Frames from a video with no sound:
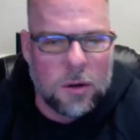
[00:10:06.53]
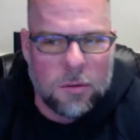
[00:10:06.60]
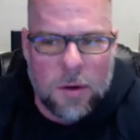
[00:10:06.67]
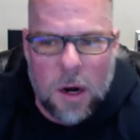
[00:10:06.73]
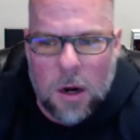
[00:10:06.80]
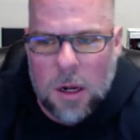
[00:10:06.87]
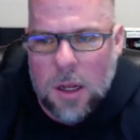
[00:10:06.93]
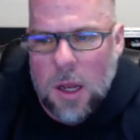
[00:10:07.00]
of
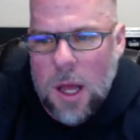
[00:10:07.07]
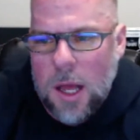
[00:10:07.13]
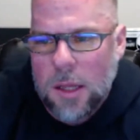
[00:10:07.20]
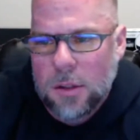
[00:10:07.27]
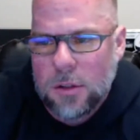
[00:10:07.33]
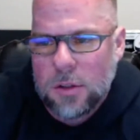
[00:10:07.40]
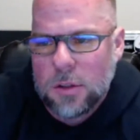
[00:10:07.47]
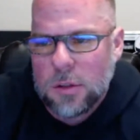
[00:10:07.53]
our
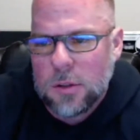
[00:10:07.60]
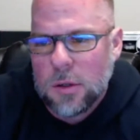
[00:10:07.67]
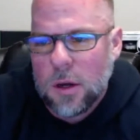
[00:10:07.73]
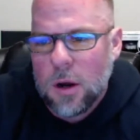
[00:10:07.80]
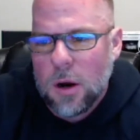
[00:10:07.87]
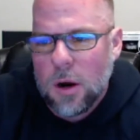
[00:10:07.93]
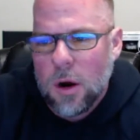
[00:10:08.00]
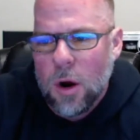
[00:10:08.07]
clients
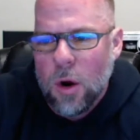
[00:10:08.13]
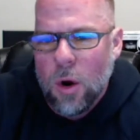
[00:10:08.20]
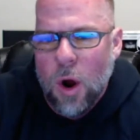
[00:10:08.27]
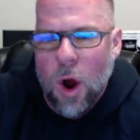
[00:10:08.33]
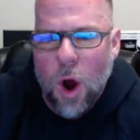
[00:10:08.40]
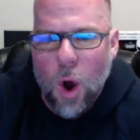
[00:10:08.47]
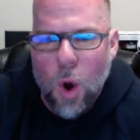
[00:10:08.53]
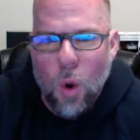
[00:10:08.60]
are
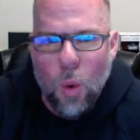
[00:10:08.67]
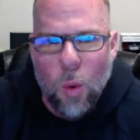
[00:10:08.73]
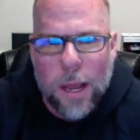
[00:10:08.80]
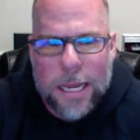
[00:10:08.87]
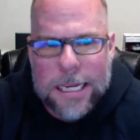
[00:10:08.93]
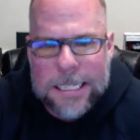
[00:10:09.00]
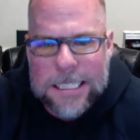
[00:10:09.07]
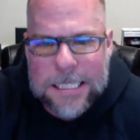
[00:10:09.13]

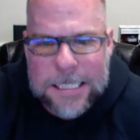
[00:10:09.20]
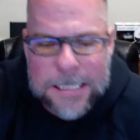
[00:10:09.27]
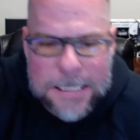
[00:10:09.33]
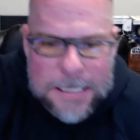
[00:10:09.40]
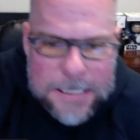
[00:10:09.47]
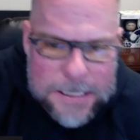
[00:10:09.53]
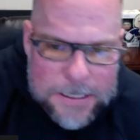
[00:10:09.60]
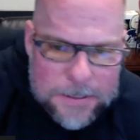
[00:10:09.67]
always
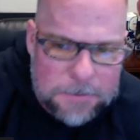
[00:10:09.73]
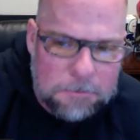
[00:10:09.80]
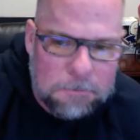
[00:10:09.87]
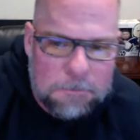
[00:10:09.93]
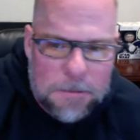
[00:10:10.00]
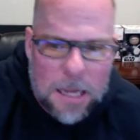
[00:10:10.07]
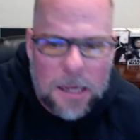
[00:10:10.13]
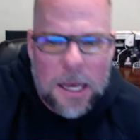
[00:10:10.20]

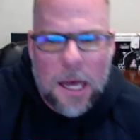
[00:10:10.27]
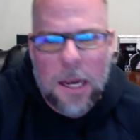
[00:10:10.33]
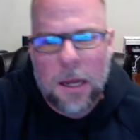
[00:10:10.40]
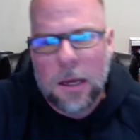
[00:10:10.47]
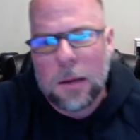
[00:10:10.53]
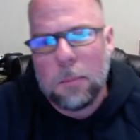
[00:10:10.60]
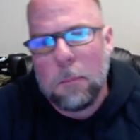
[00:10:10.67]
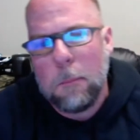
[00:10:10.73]
kind
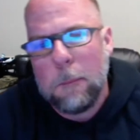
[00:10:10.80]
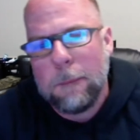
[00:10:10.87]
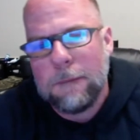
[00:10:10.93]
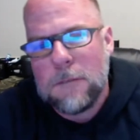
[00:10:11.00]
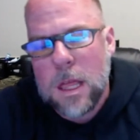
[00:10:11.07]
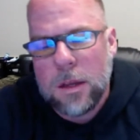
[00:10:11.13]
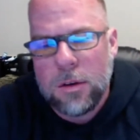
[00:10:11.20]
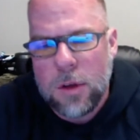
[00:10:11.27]
of
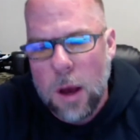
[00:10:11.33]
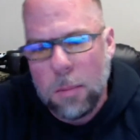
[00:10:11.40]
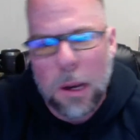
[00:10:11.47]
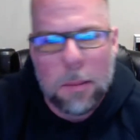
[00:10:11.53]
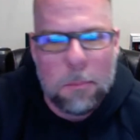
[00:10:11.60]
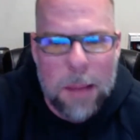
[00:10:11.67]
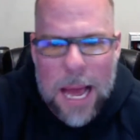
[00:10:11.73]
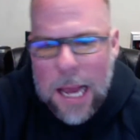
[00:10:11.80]

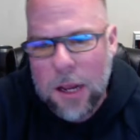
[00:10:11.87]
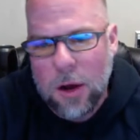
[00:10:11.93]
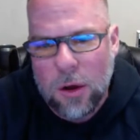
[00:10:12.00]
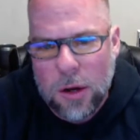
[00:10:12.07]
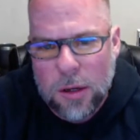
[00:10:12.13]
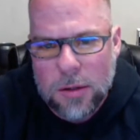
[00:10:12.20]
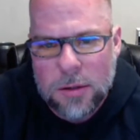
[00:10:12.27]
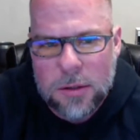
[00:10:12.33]
doubling back
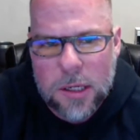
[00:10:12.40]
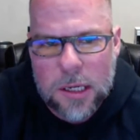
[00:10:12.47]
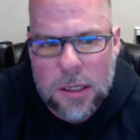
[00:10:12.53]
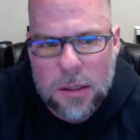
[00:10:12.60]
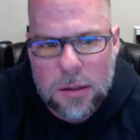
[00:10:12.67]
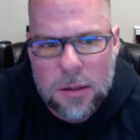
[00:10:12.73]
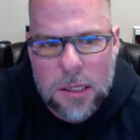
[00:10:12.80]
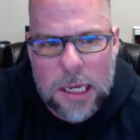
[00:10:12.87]
on us,
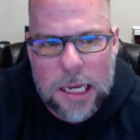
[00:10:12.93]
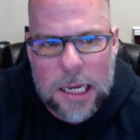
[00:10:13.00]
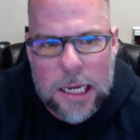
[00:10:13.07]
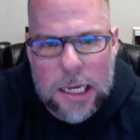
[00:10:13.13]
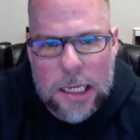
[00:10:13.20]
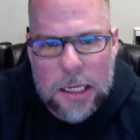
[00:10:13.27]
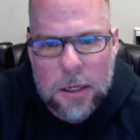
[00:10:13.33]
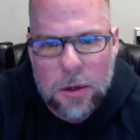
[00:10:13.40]
and
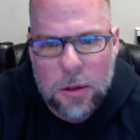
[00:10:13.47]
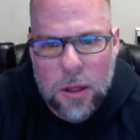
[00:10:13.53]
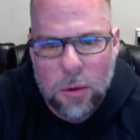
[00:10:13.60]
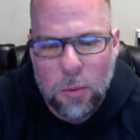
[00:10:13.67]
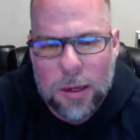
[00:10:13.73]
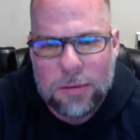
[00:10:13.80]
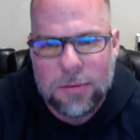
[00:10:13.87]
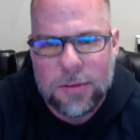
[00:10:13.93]
that
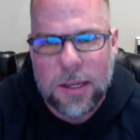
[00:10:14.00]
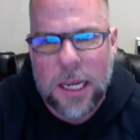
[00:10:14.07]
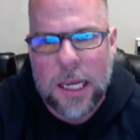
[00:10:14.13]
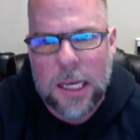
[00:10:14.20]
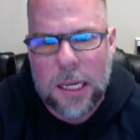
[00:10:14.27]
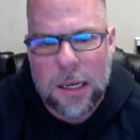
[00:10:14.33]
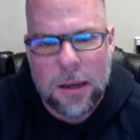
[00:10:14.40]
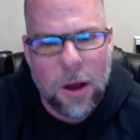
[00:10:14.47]
we've
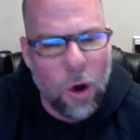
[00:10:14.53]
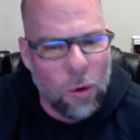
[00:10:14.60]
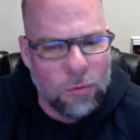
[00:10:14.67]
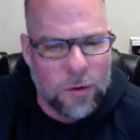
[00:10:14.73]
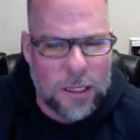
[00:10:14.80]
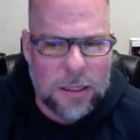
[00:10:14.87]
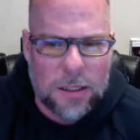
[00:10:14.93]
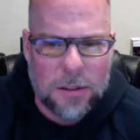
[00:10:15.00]
seen, and
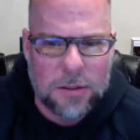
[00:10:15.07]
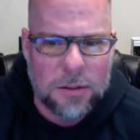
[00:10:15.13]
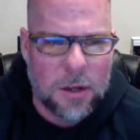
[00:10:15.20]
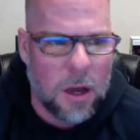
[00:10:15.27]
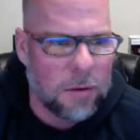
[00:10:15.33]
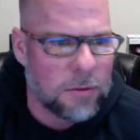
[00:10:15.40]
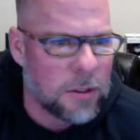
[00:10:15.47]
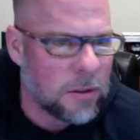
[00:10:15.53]
hopefully this
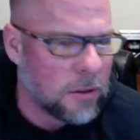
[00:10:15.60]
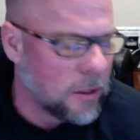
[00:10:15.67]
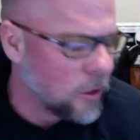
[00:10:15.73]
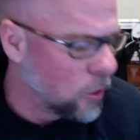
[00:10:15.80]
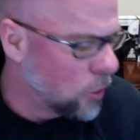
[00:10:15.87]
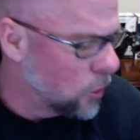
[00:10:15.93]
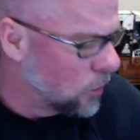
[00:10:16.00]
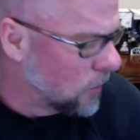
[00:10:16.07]
solves this
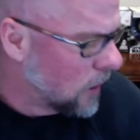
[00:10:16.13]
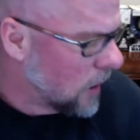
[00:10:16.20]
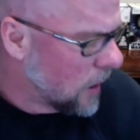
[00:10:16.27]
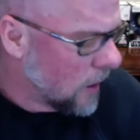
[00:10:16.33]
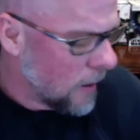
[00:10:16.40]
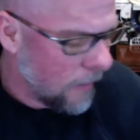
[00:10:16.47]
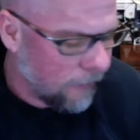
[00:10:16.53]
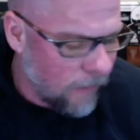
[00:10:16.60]
issue.
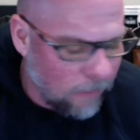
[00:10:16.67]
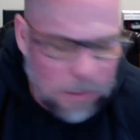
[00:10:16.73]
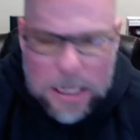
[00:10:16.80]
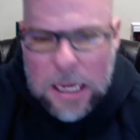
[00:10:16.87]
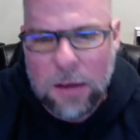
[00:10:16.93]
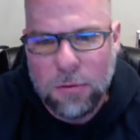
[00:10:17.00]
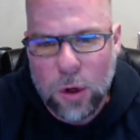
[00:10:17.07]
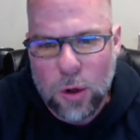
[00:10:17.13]
I'm going to
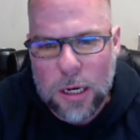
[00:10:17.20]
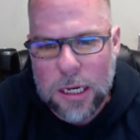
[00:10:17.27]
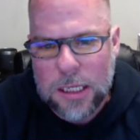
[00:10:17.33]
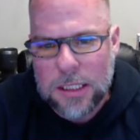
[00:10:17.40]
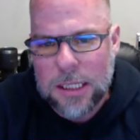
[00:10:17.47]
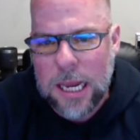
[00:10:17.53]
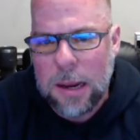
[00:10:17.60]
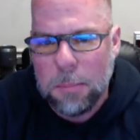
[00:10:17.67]
give you an
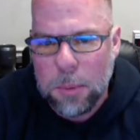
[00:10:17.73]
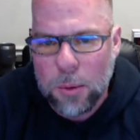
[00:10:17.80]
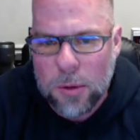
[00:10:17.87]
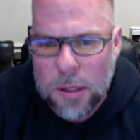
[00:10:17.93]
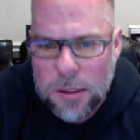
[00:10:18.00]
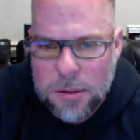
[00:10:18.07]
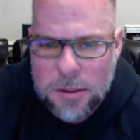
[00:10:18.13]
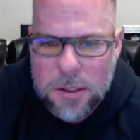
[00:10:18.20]
example.
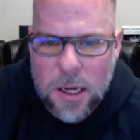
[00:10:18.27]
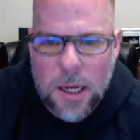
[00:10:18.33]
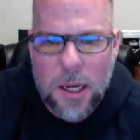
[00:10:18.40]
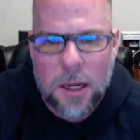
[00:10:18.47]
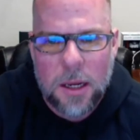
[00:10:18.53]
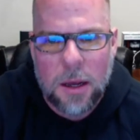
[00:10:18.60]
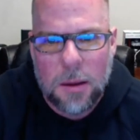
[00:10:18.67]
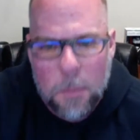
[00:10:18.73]
Let's
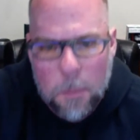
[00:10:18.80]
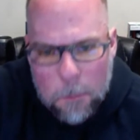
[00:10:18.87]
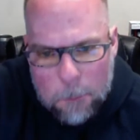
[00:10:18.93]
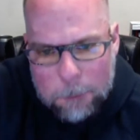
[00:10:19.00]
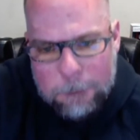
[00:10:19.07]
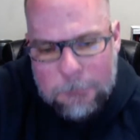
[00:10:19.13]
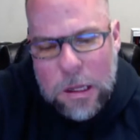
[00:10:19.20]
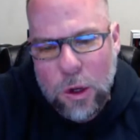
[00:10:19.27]
say
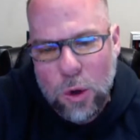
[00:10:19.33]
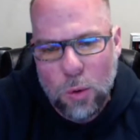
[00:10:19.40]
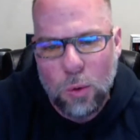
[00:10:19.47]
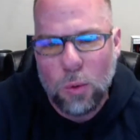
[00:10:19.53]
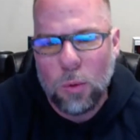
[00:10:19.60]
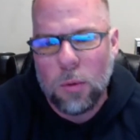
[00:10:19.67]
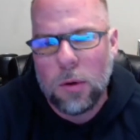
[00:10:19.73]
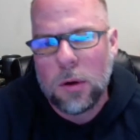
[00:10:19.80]

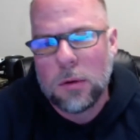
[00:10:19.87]
you